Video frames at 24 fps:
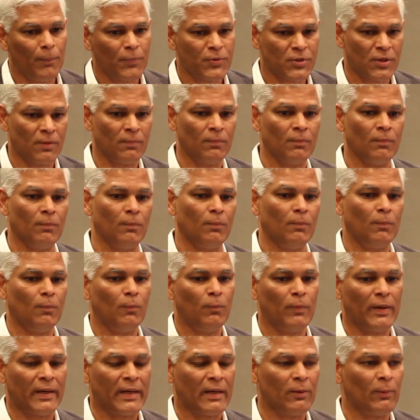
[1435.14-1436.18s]
some
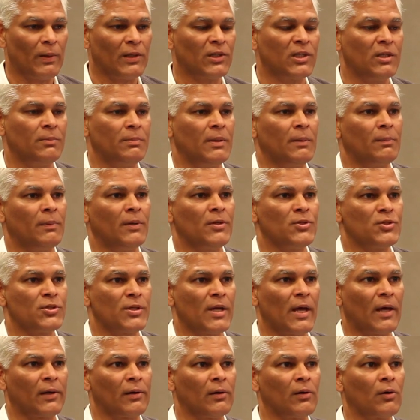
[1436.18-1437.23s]
very wealthy people in
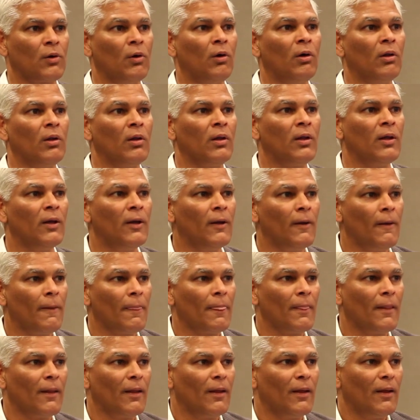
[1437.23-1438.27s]
Seattle call
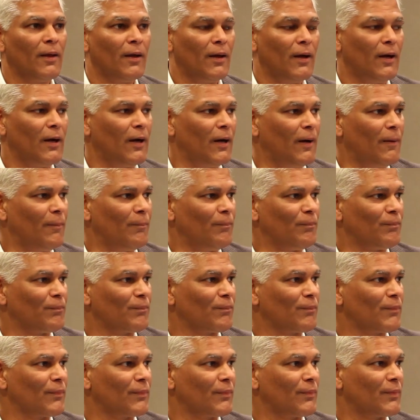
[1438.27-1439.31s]

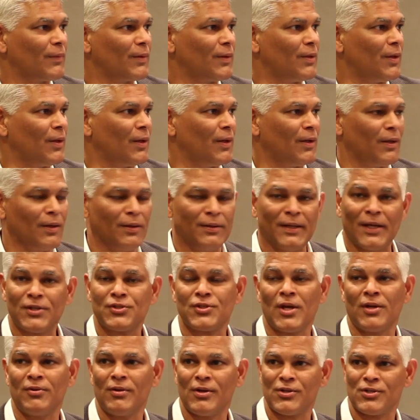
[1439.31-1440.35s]
the
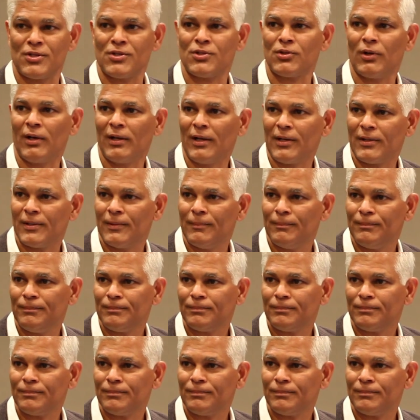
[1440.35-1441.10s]
next generation toilet.